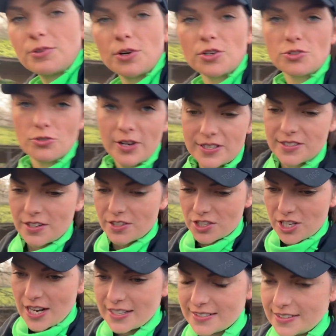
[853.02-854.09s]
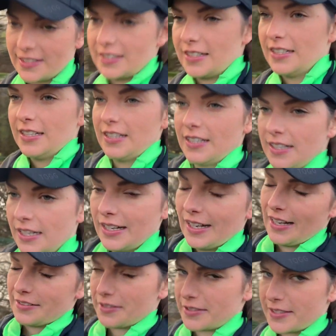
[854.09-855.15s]
got a dressage lesson,
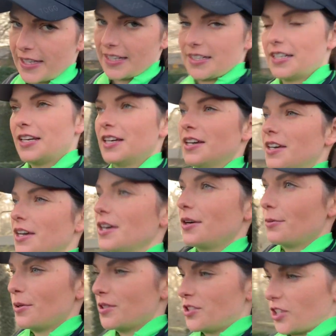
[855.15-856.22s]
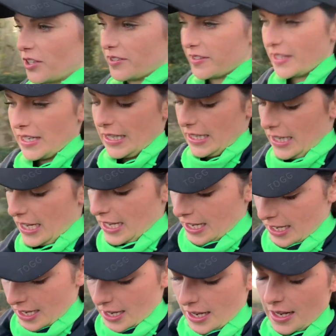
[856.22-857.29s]
as I said, with Justine.
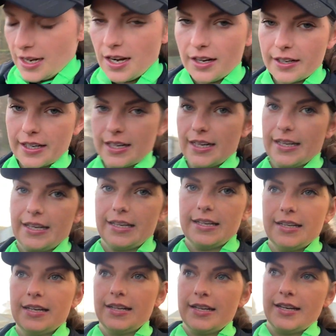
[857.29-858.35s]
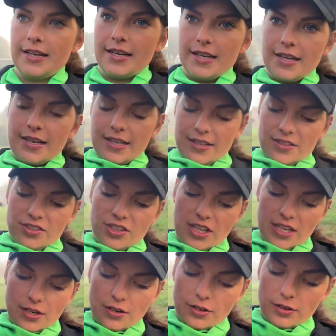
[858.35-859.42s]
Luckily, it's
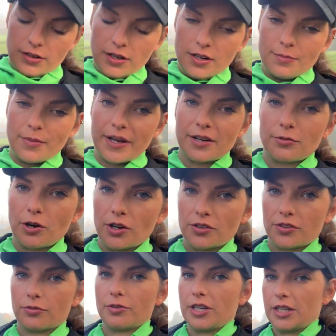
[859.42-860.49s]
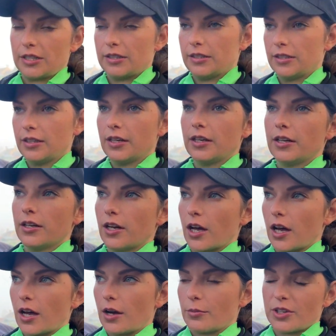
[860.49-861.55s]
in my grass arena,
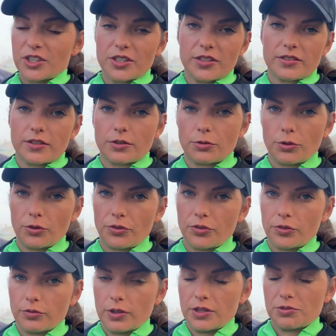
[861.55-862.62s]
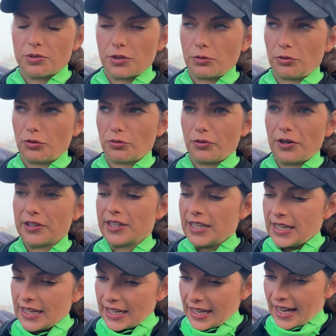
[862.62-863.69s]
which is literally across the road.
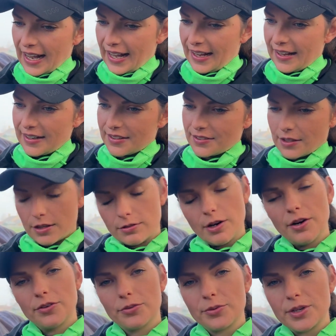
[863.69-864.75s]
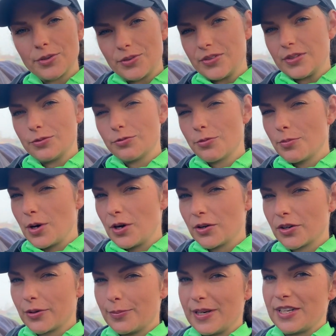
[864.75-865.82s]
And the grass arena is still
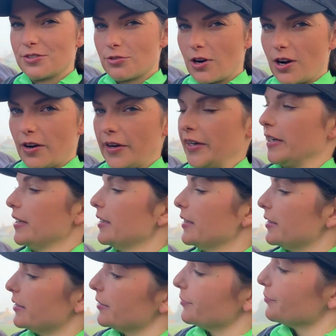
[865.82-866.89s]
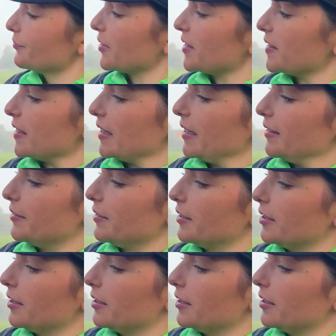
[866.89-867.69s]
remarkably dry, isn't it?